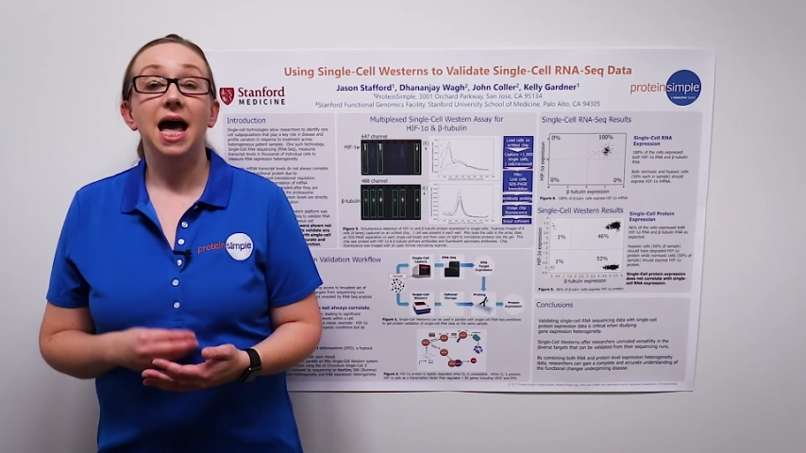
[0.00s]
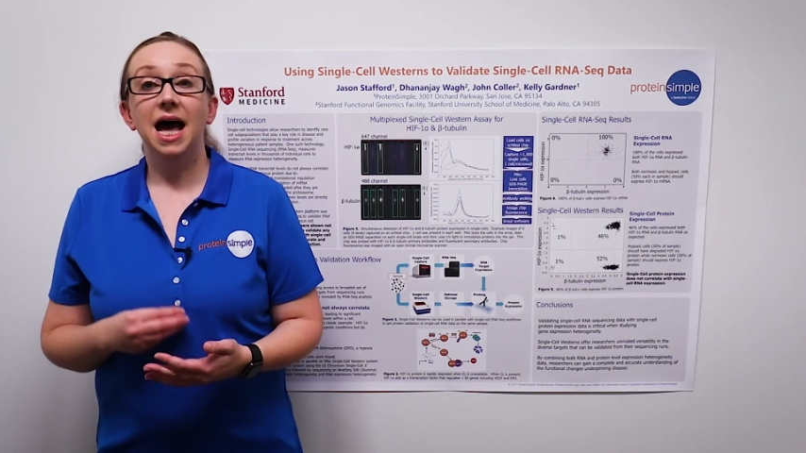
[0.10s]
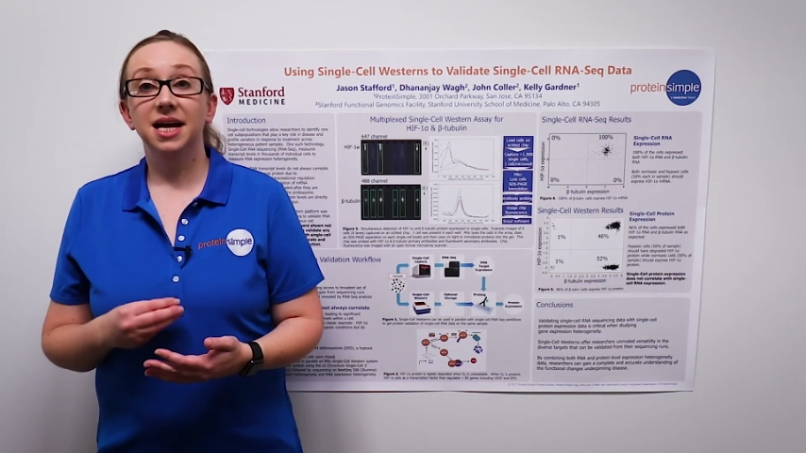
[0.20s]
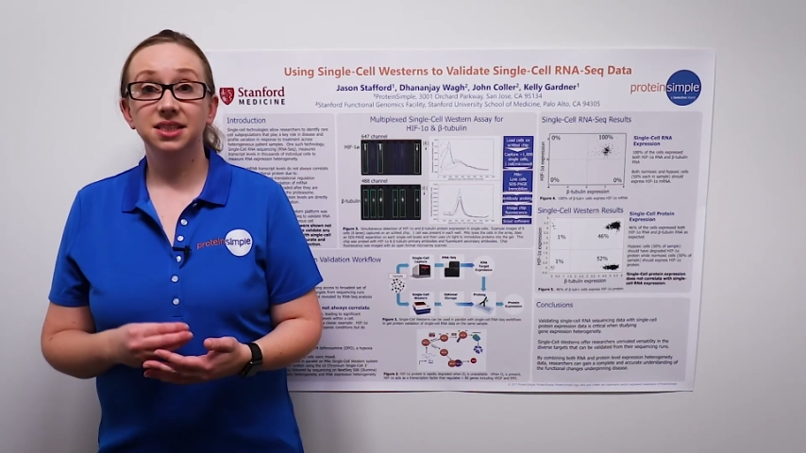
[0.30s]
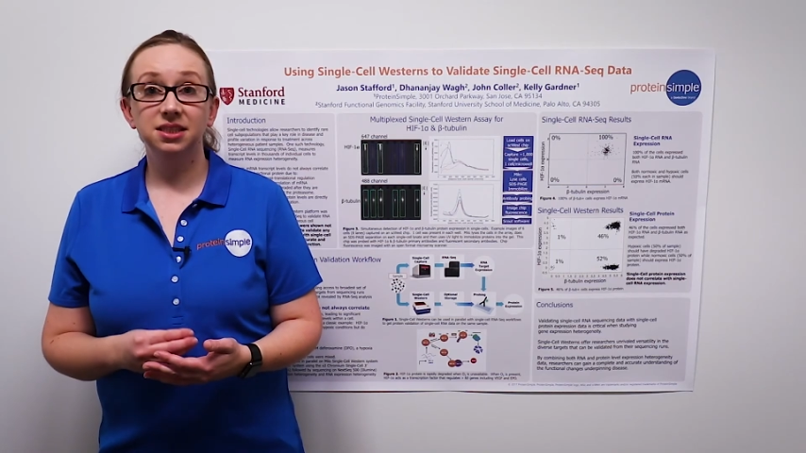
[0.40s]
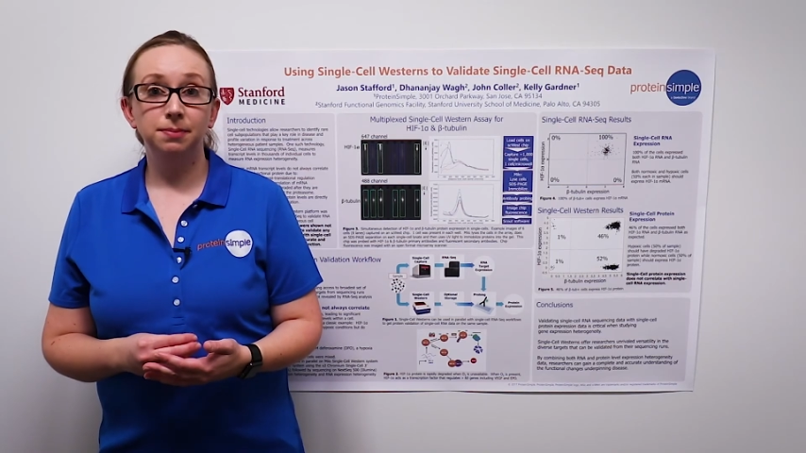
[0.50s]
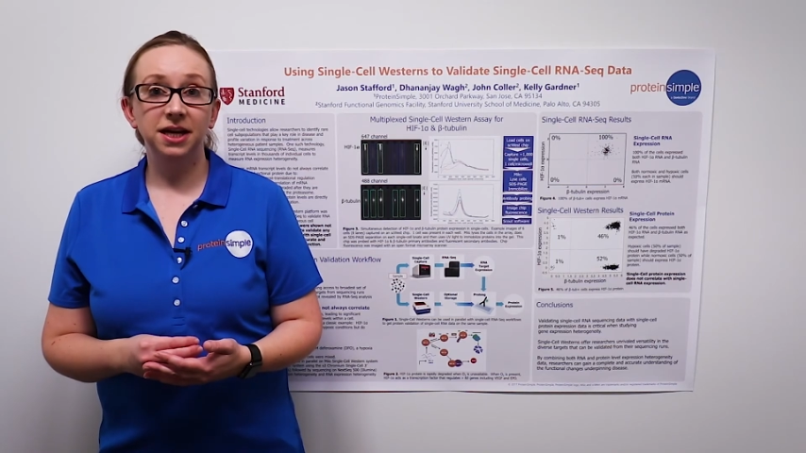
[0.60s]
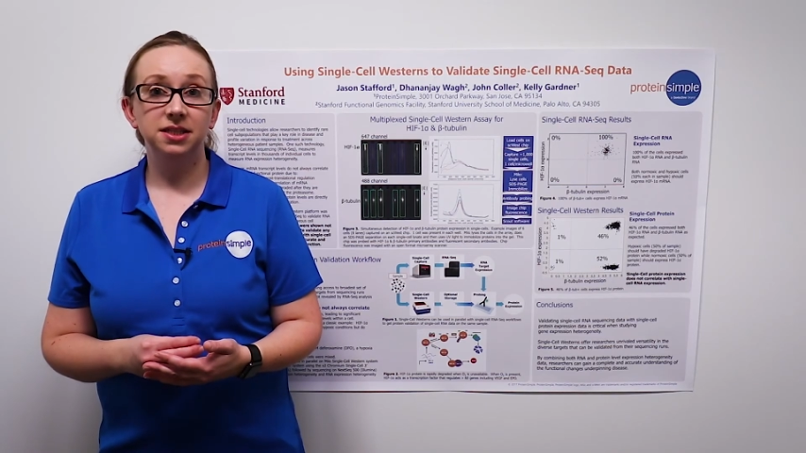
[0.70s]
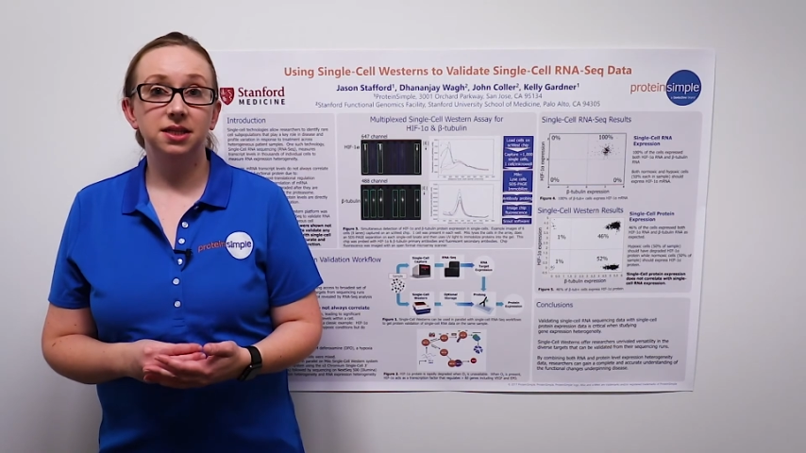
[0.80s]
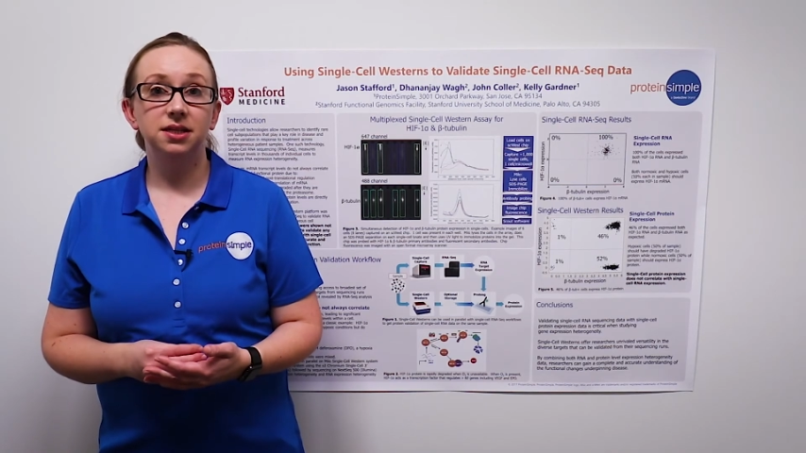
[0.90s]
As
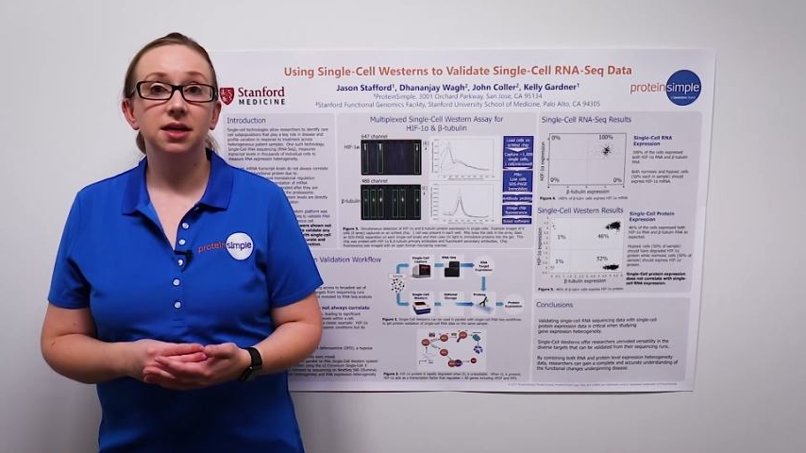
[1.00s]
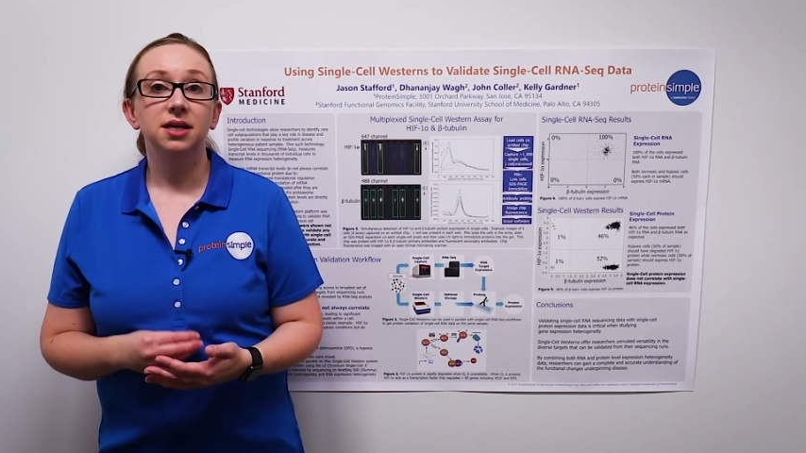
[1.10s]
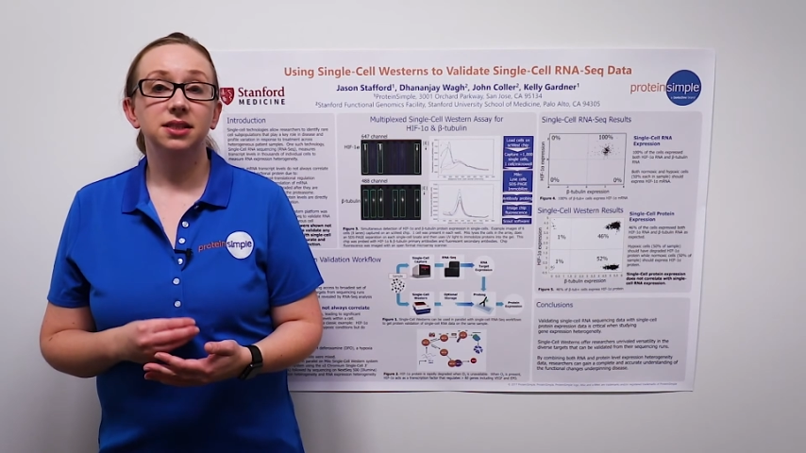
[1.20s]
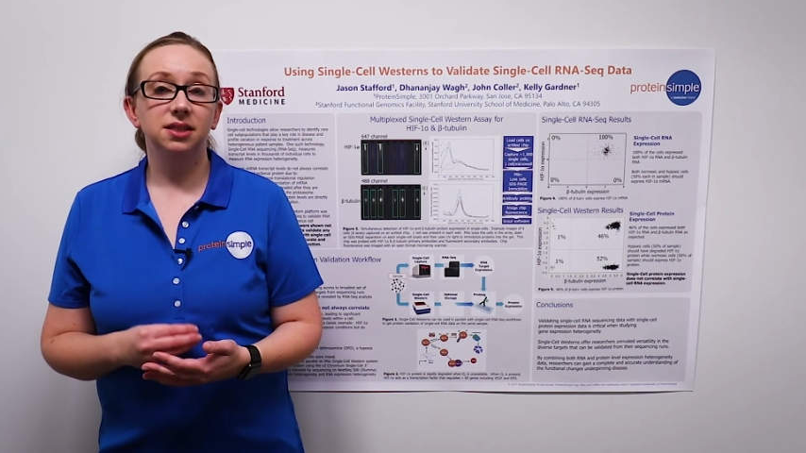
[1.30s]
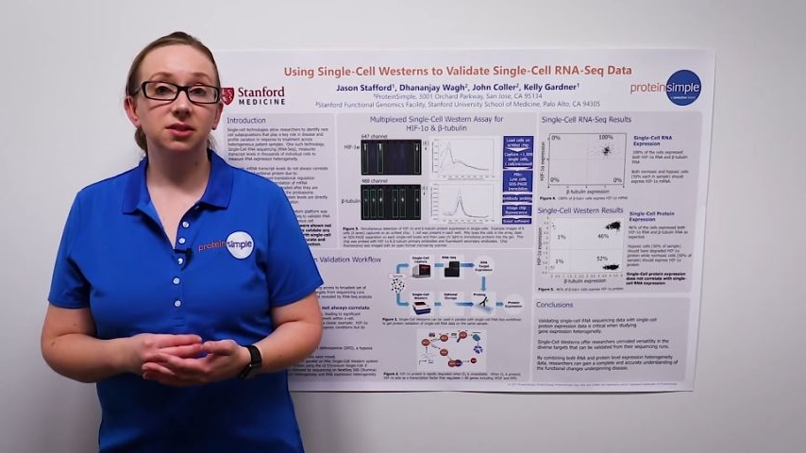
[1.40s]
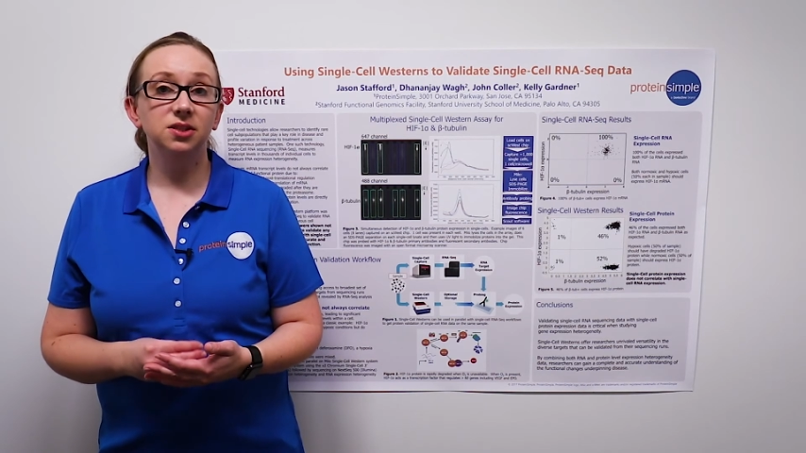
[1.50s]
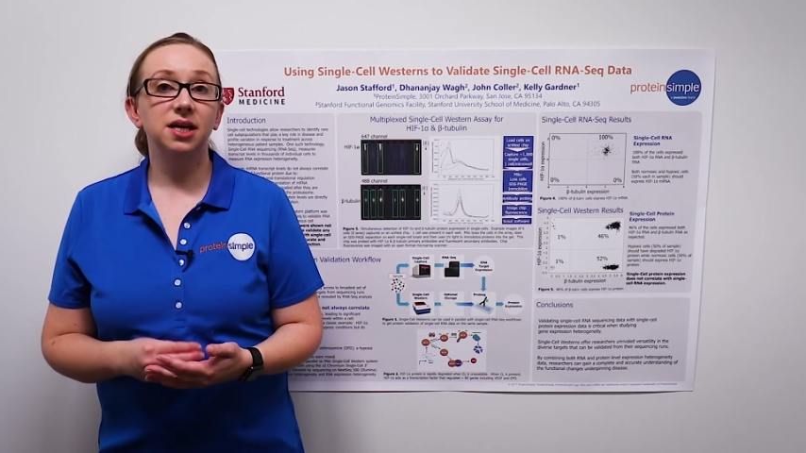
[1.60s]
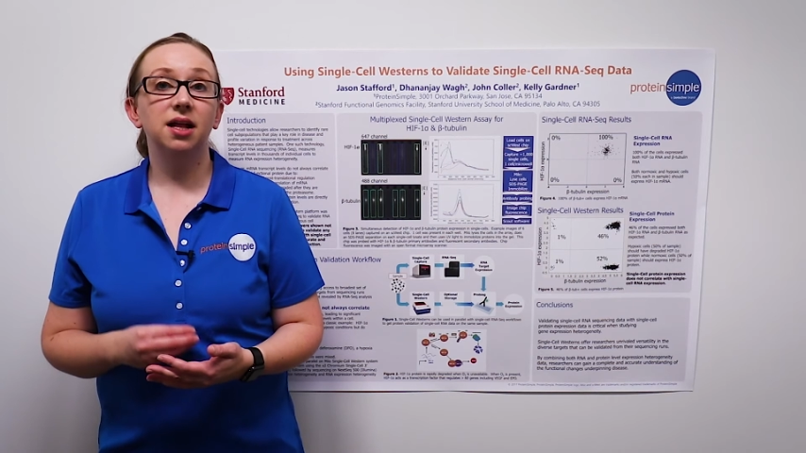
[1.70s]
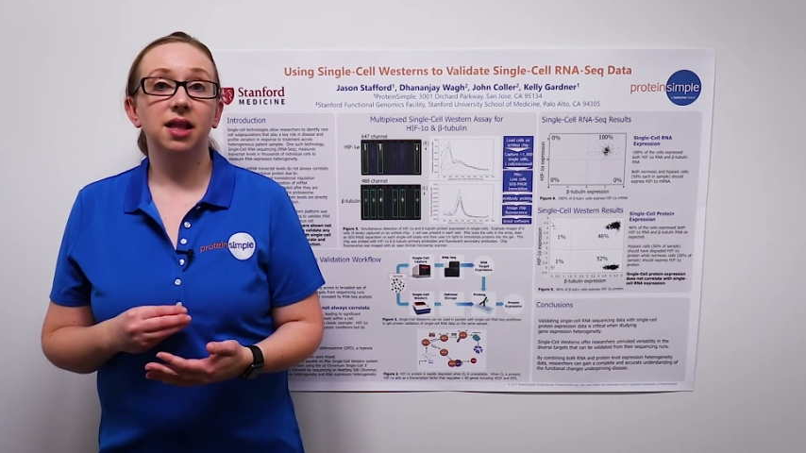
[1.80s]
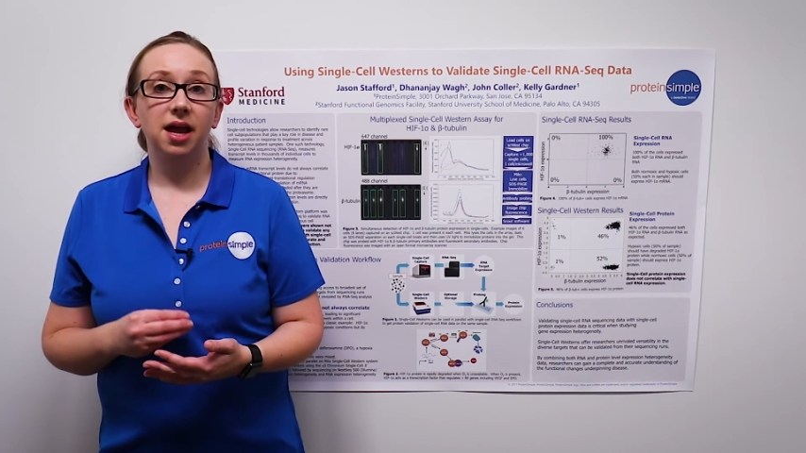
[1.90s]
expected,
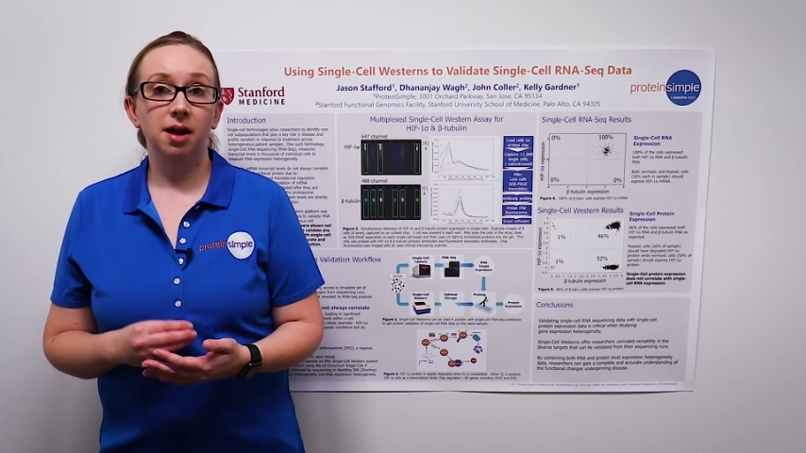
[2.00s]
single-cell